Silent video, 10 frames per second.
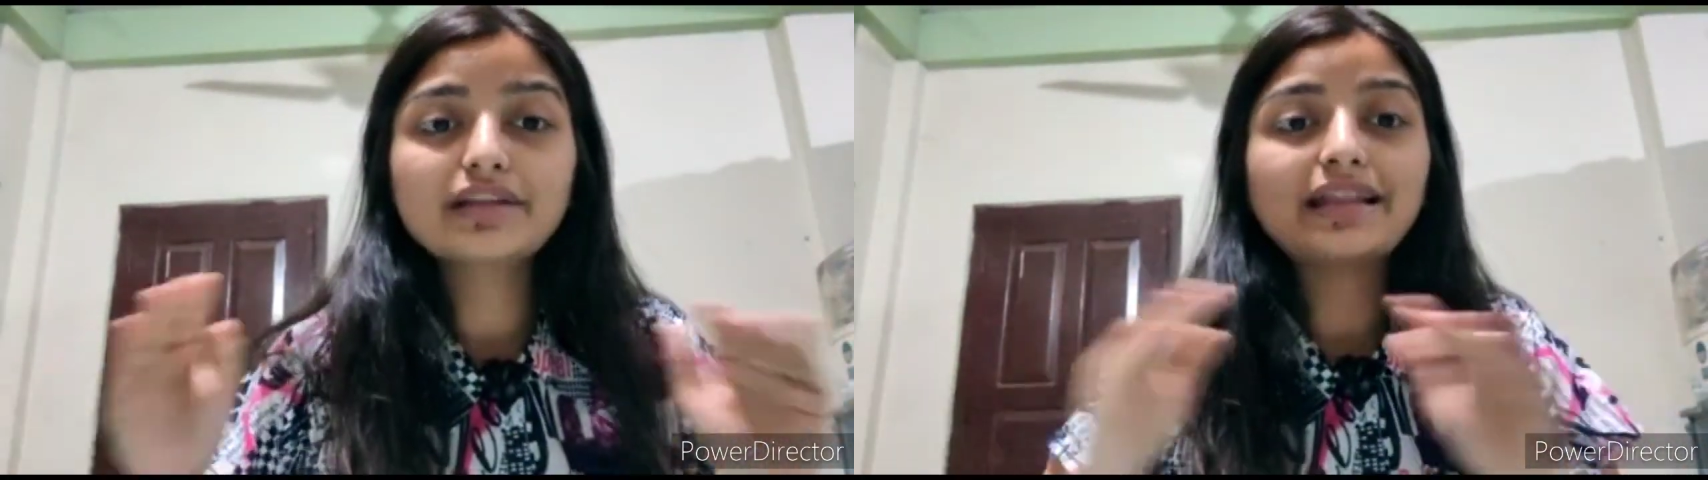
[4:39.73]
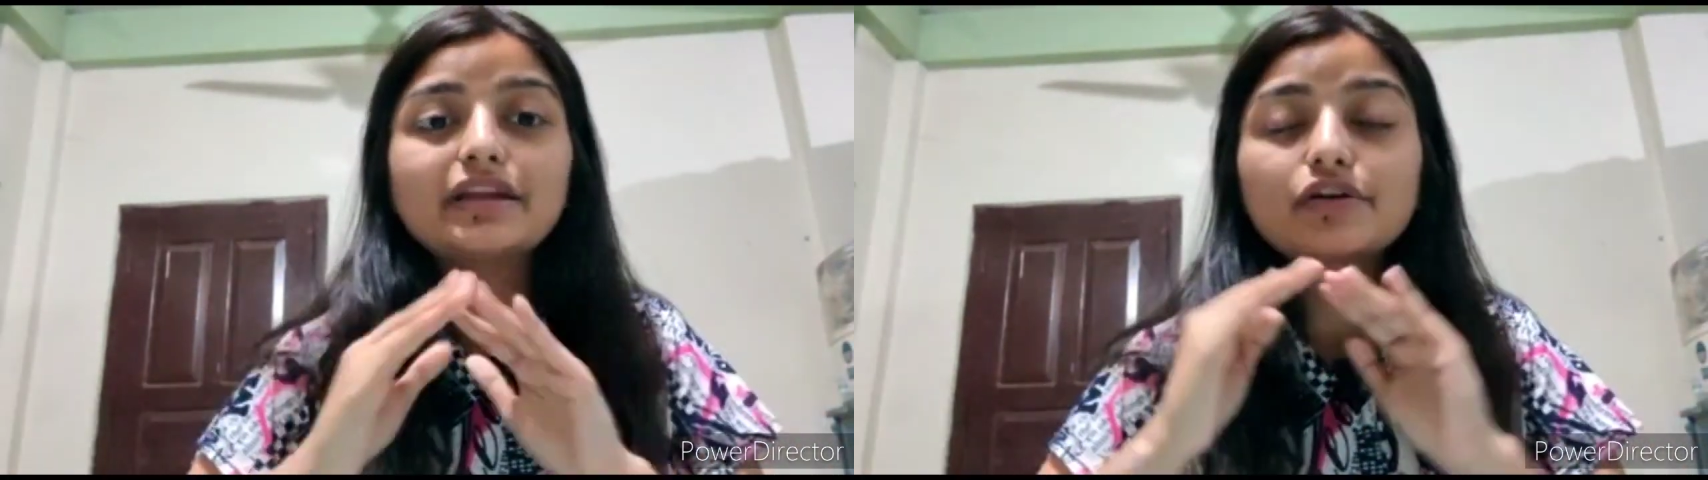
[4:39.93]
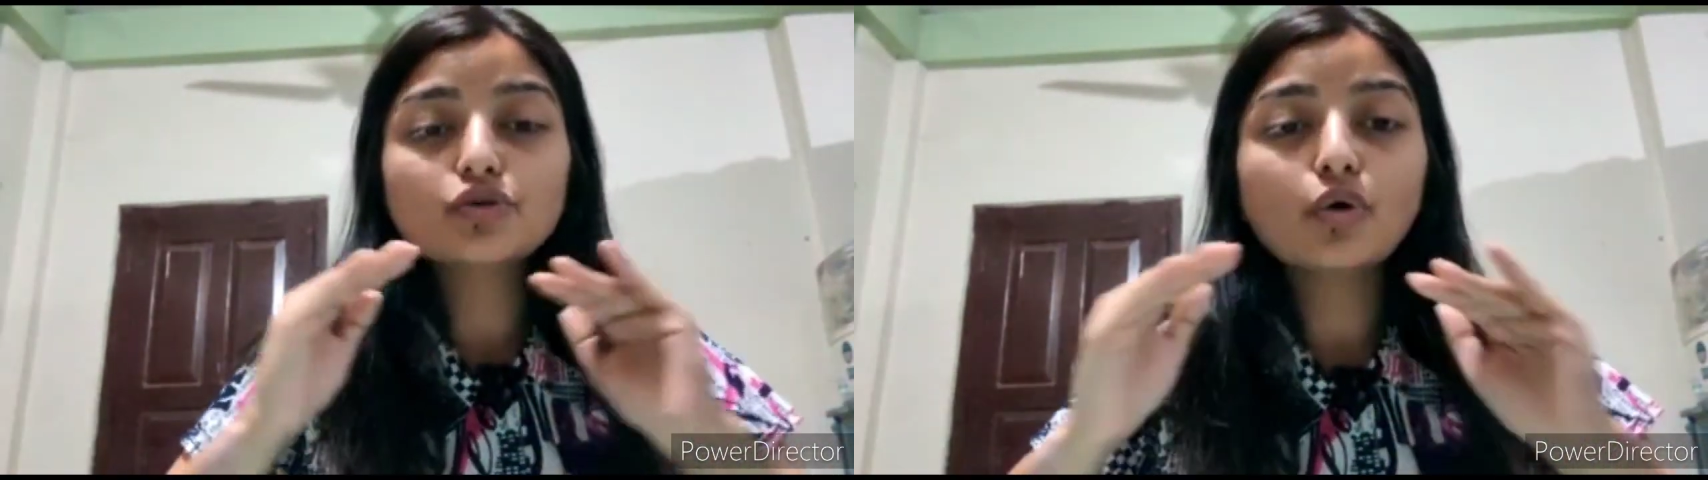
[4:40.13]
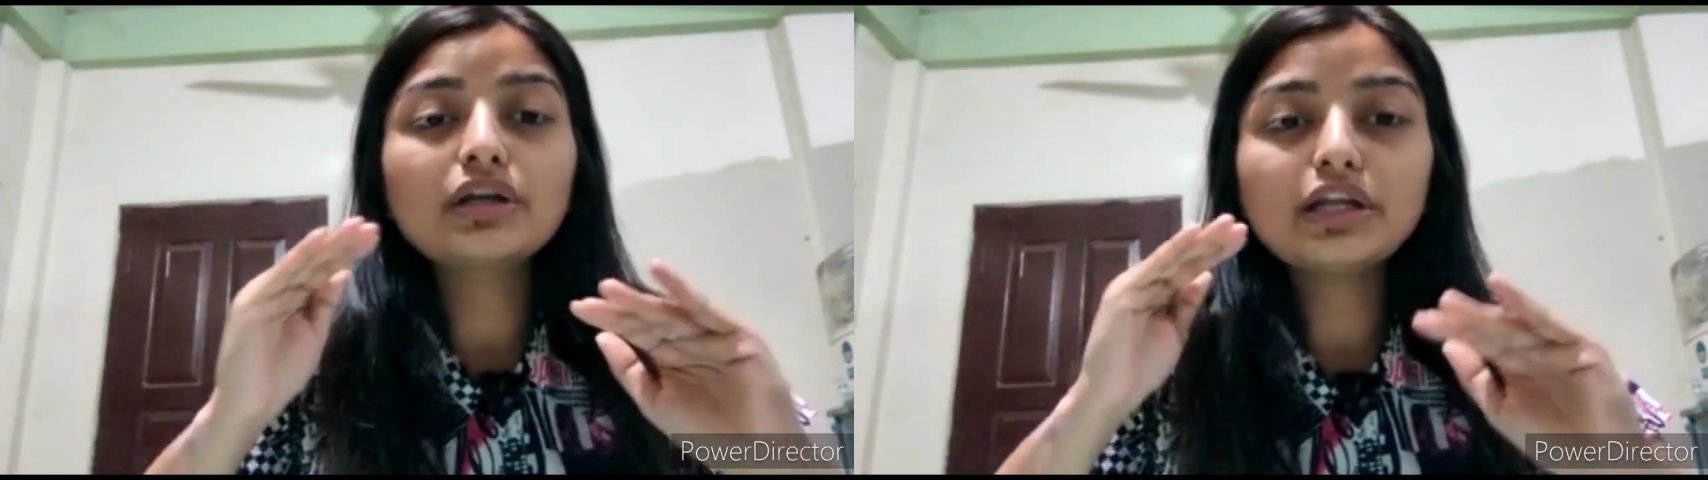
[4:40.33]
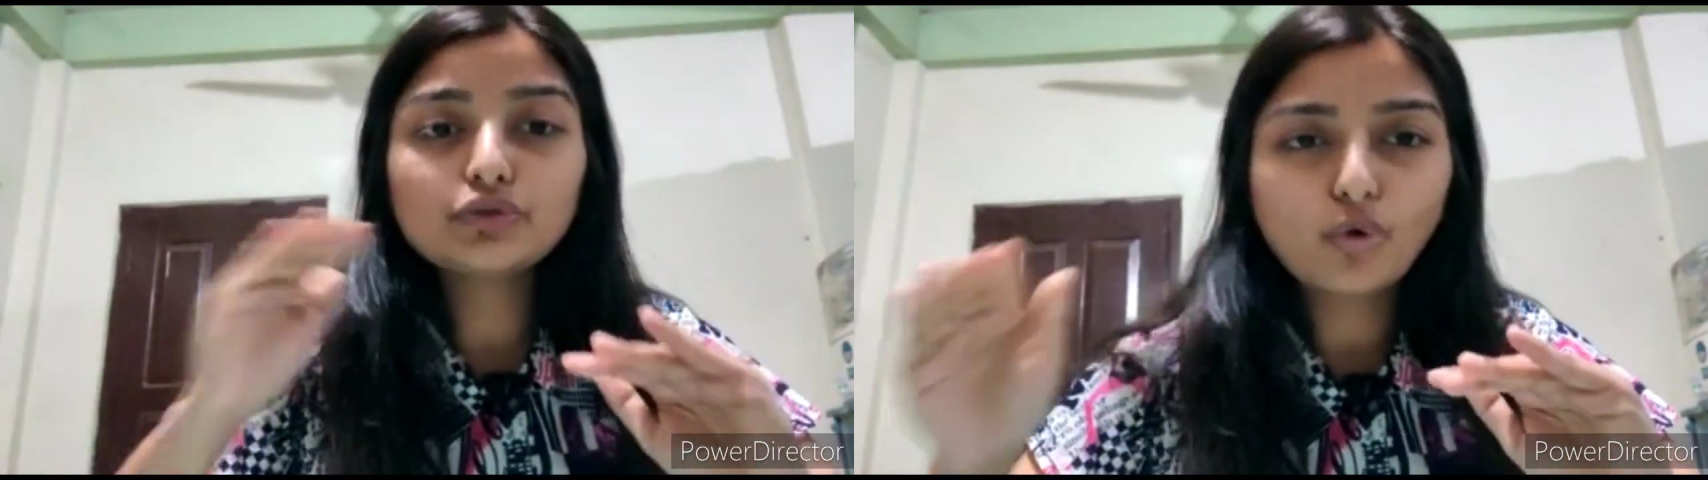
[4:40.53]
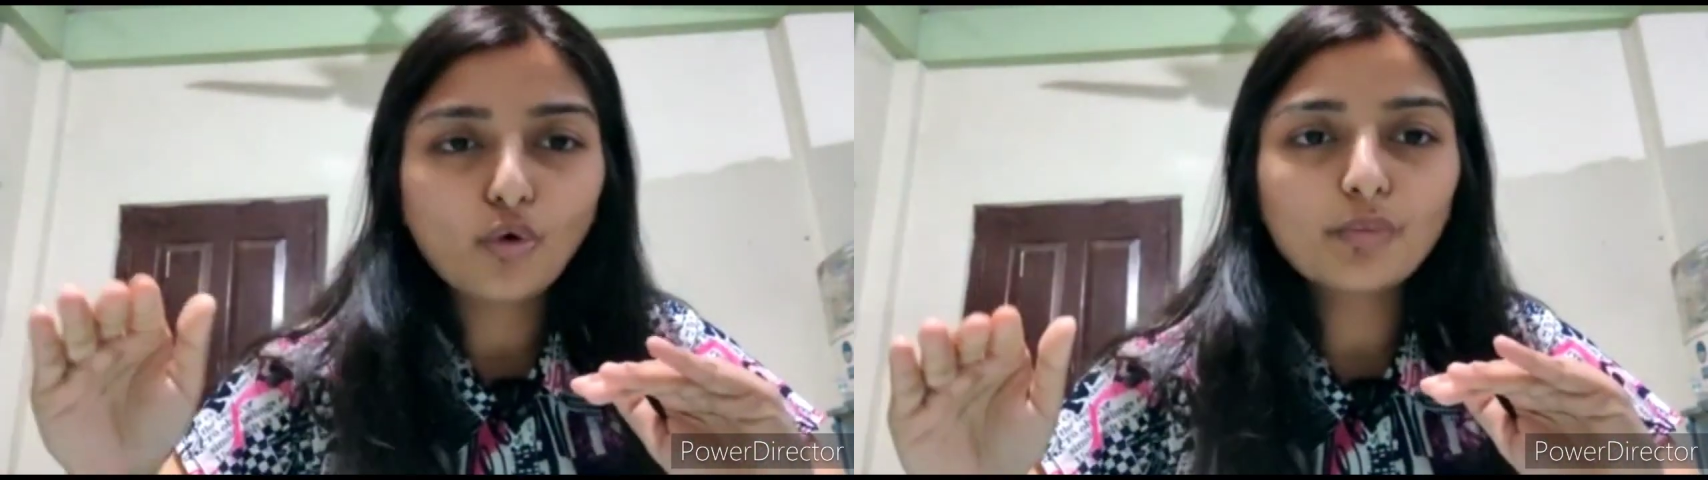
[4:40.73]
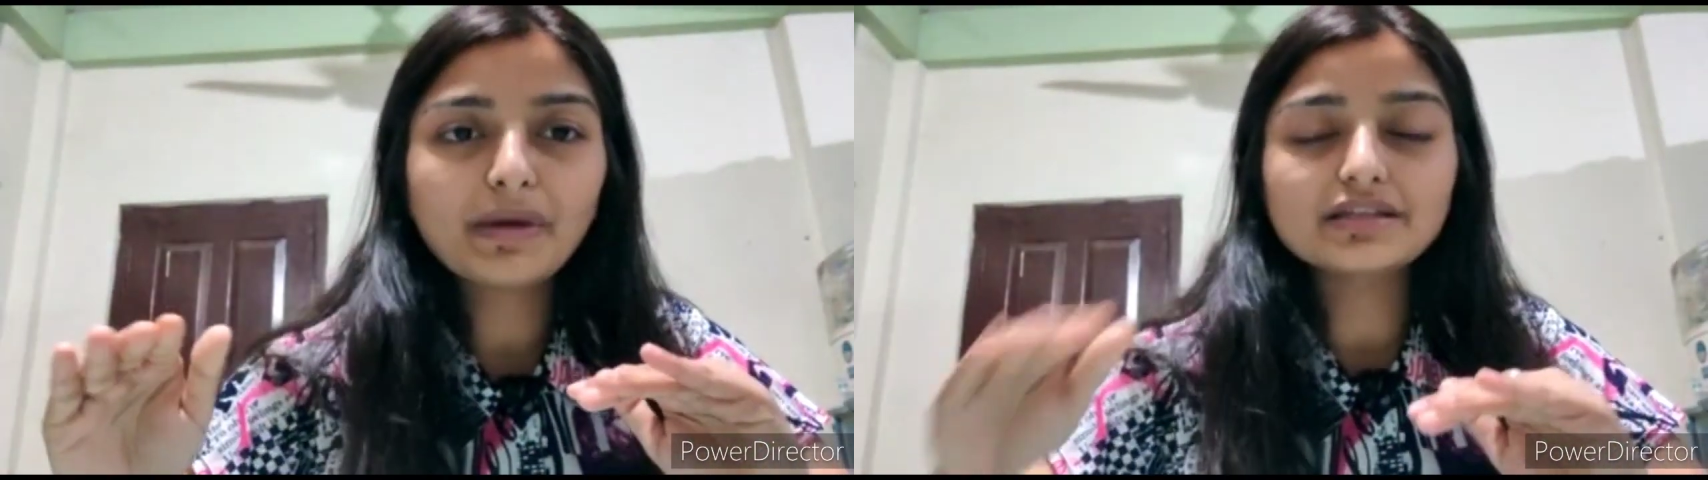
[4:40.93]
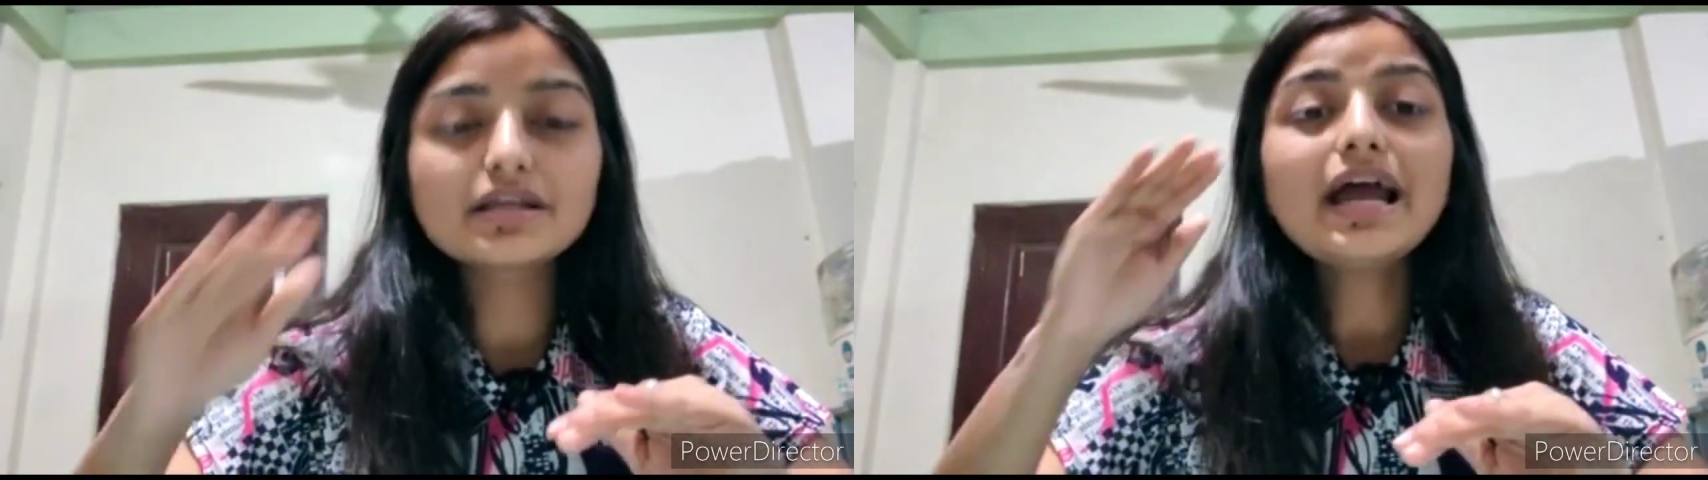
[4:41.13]
and there is only
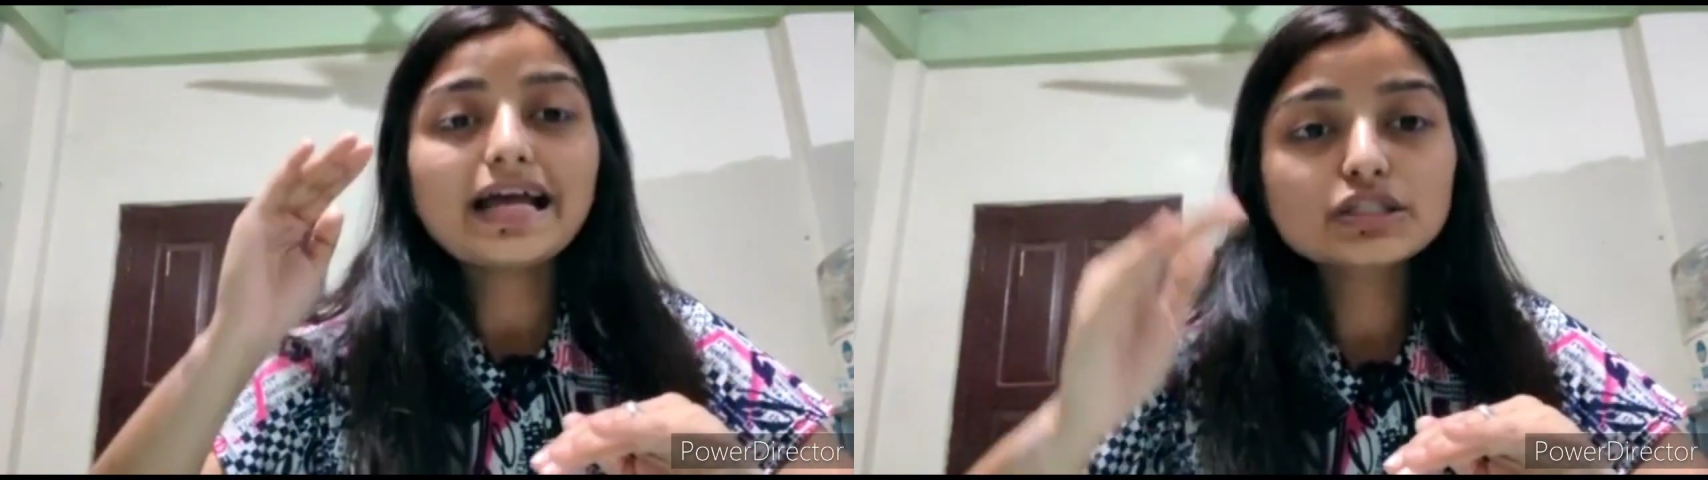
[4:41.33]
torment